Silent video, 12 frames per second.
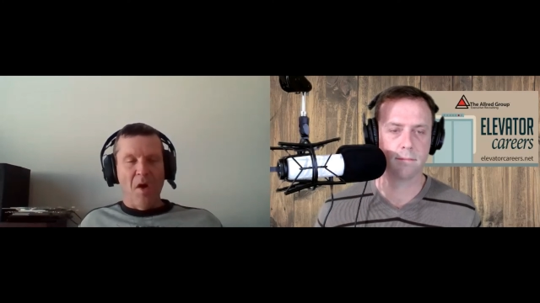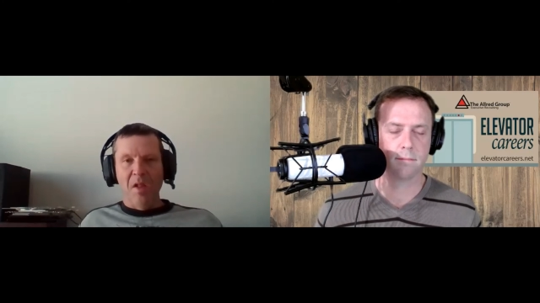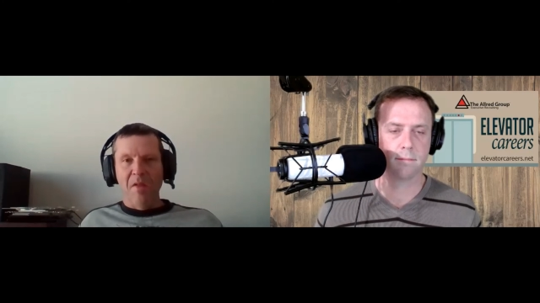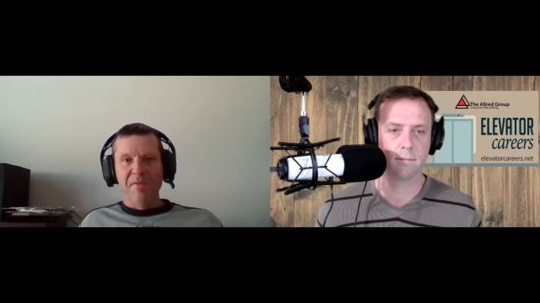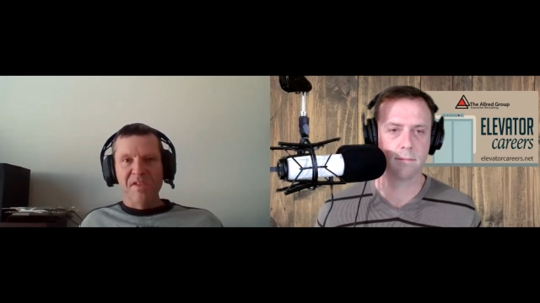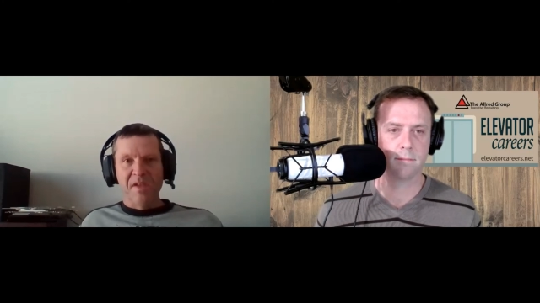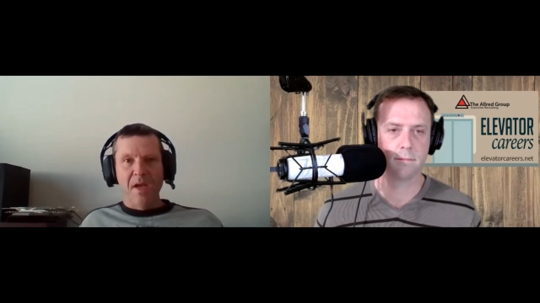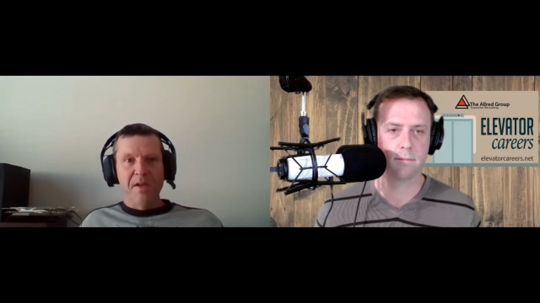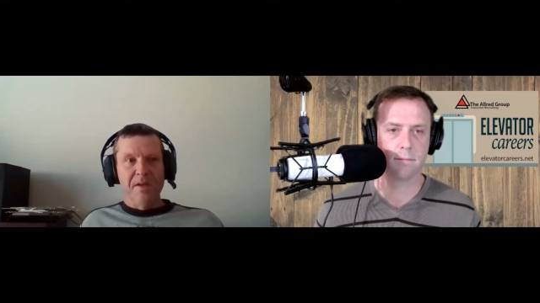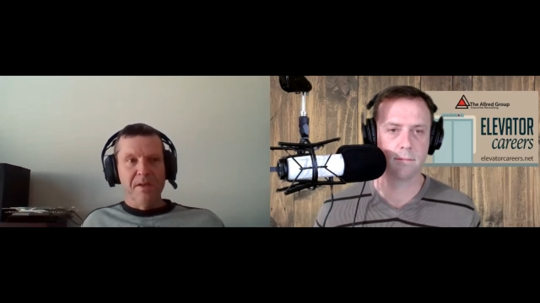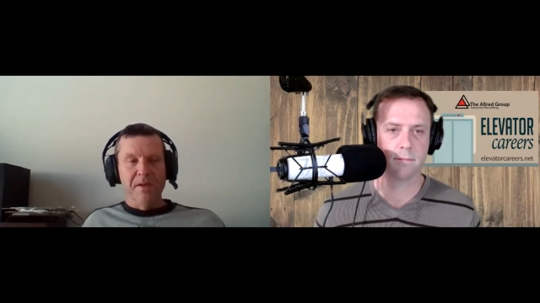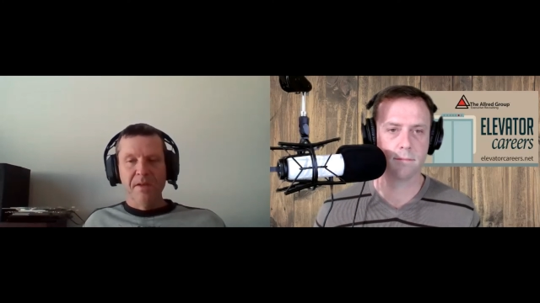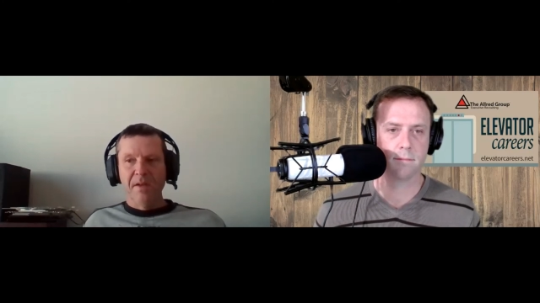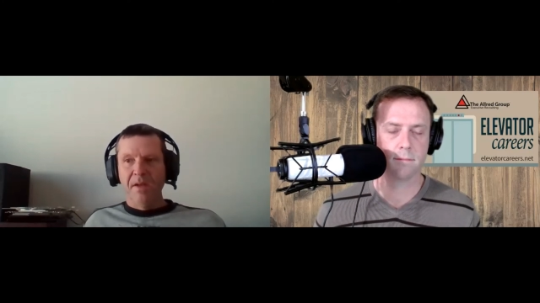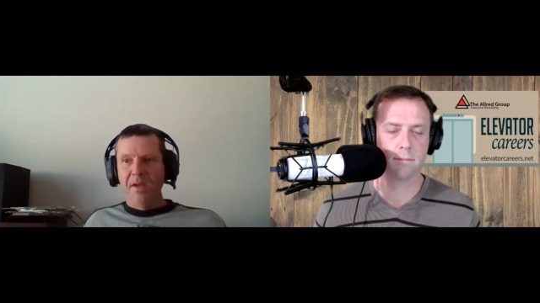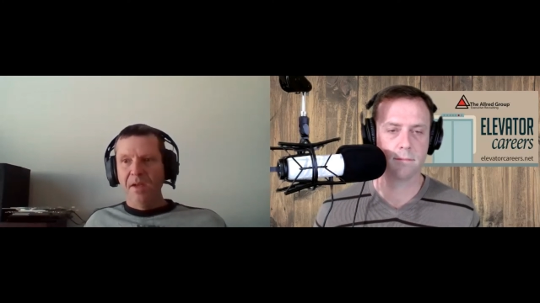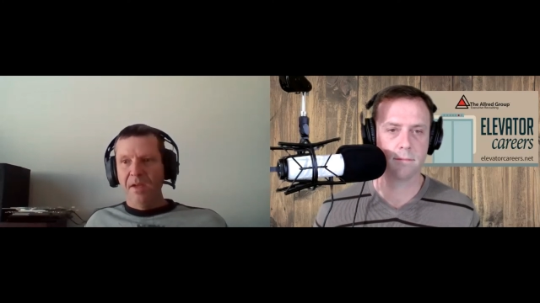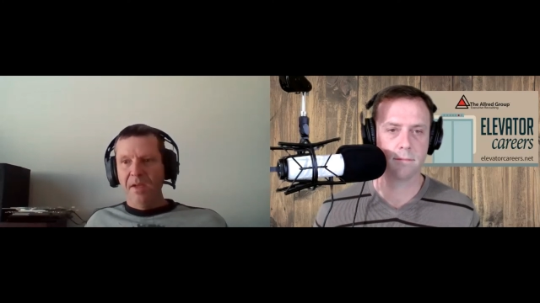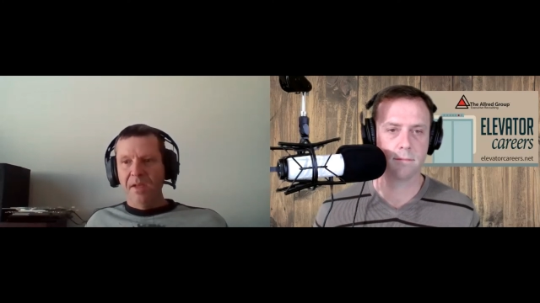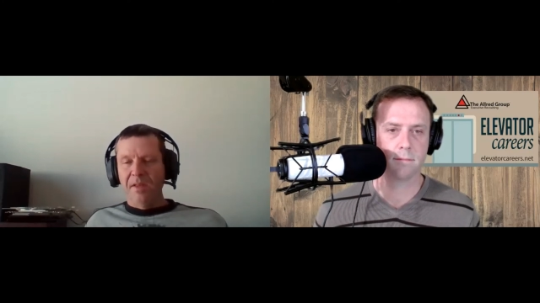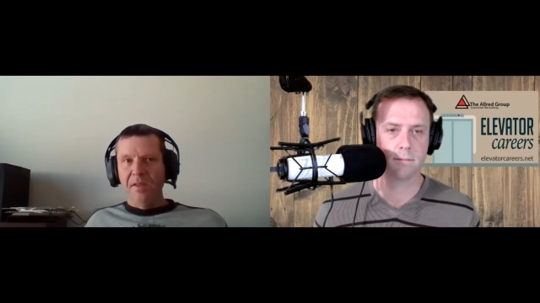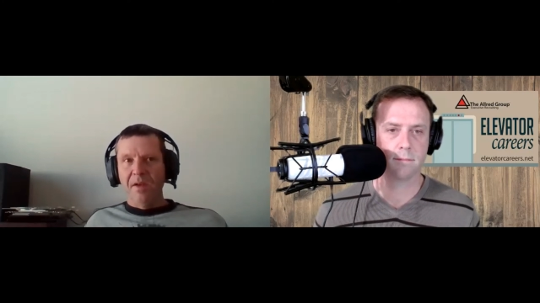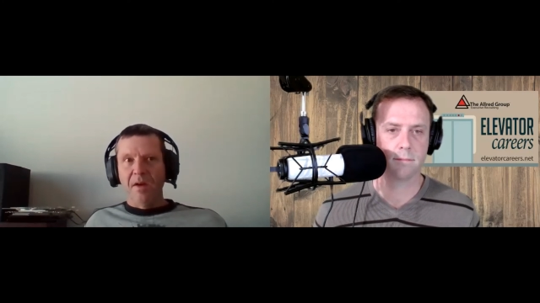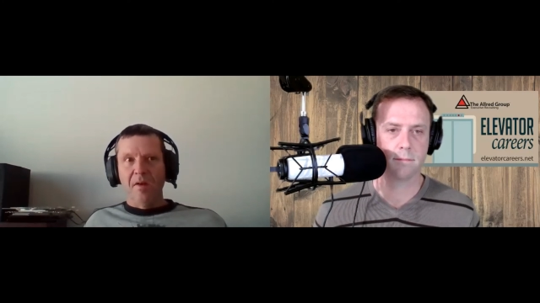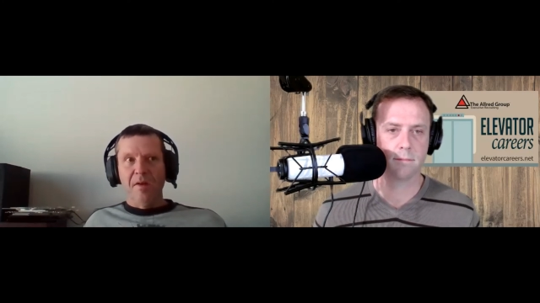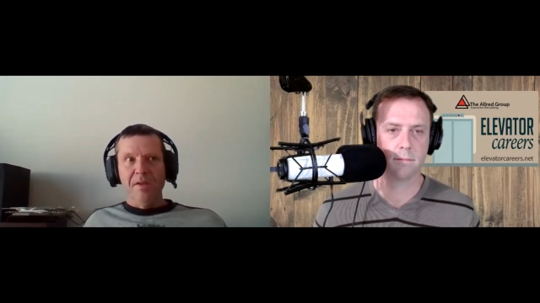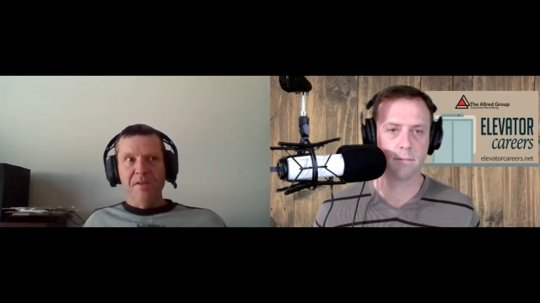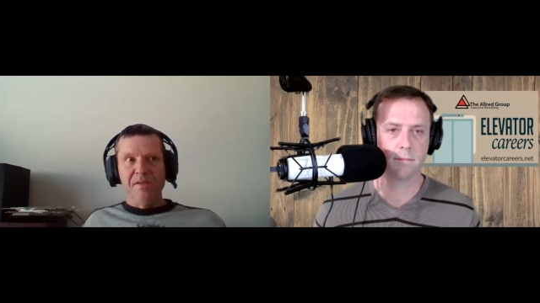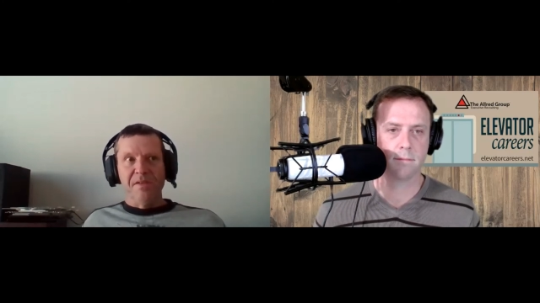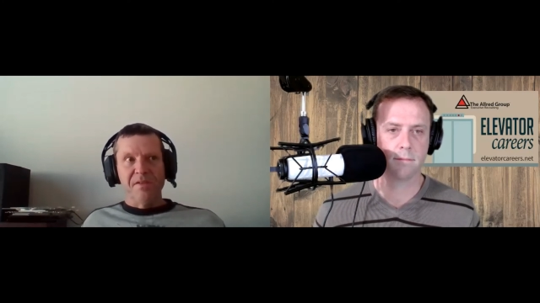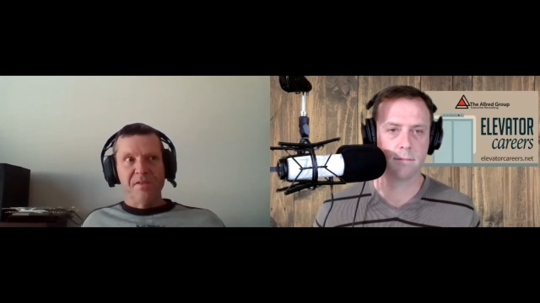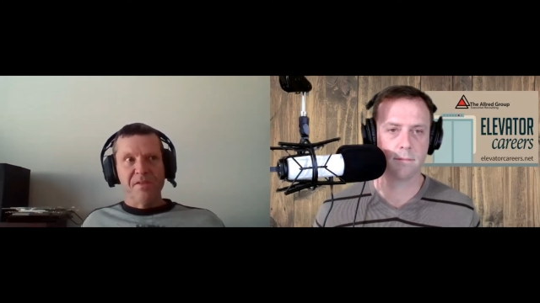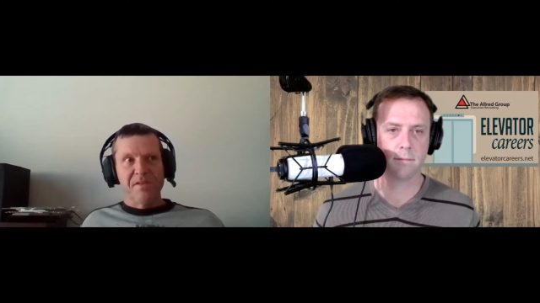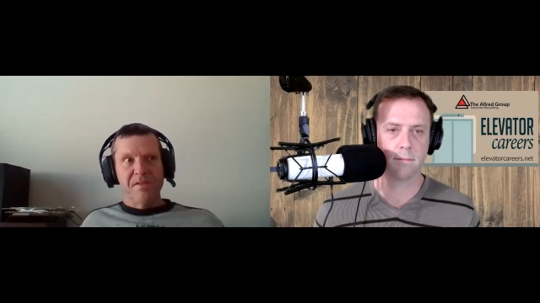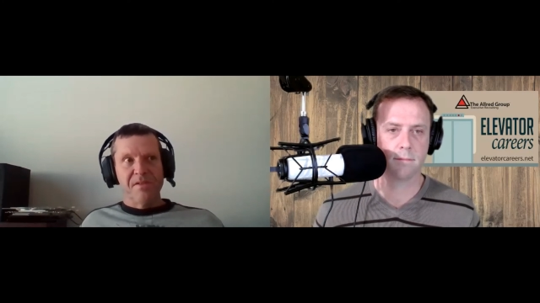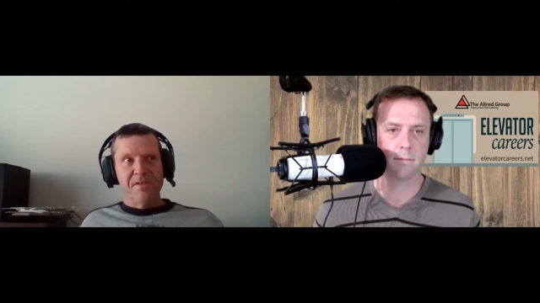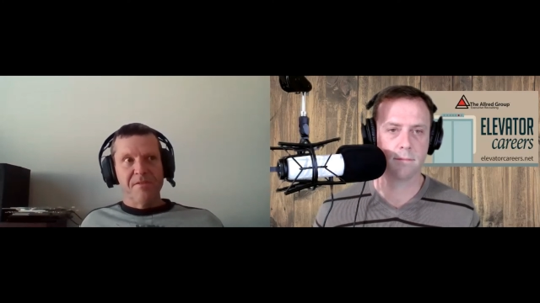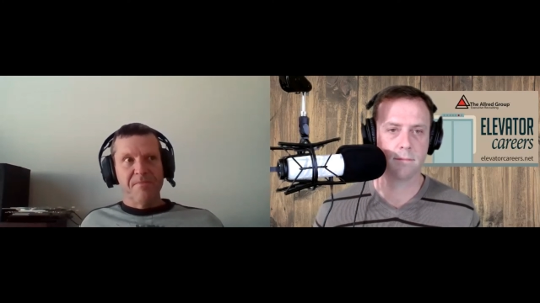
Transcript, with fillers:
Speaker 1: all of a sudden there is this